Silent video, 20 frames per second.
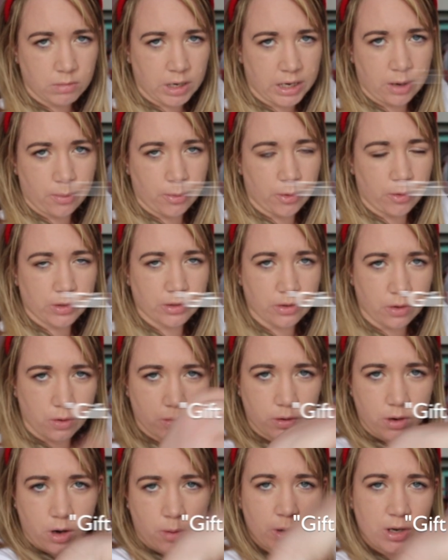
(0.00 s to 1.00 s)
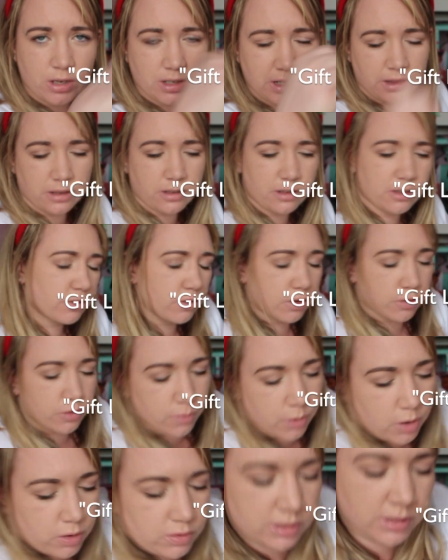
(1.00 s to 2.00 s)
I can't remember what it's called. I'll put it down in the
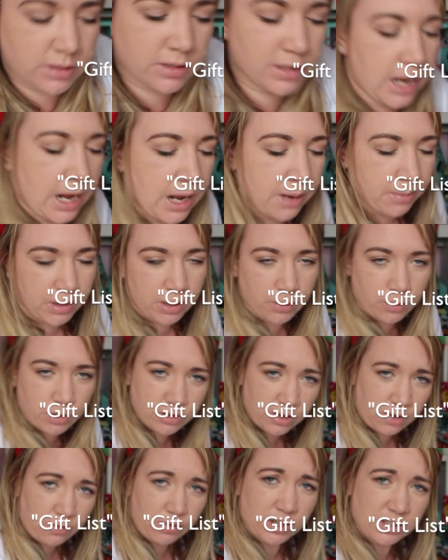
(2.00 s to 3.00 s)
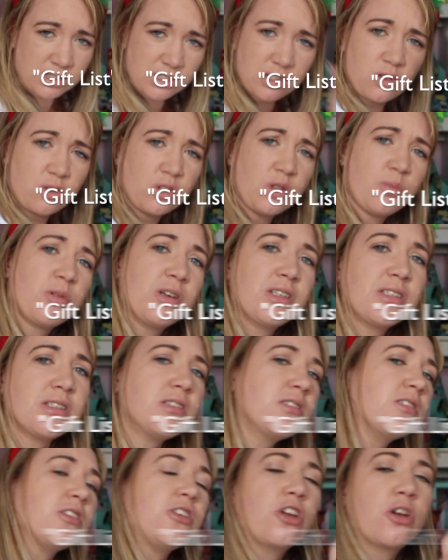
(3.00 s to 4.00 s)
description box. There's an app there which I've listed all the
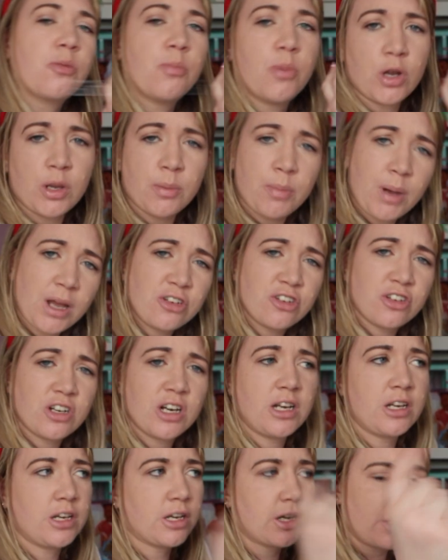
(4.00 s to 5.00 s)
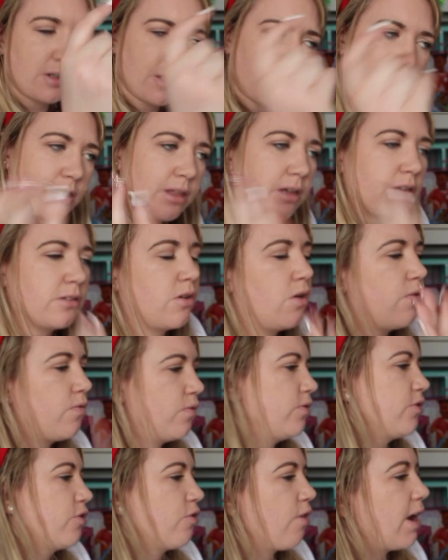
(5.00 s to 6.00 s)
presents, and you can put your budget in, and you can tick things
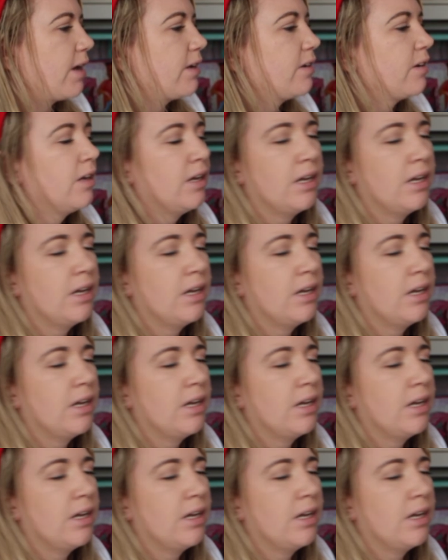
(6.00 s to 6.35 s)
off. It's great.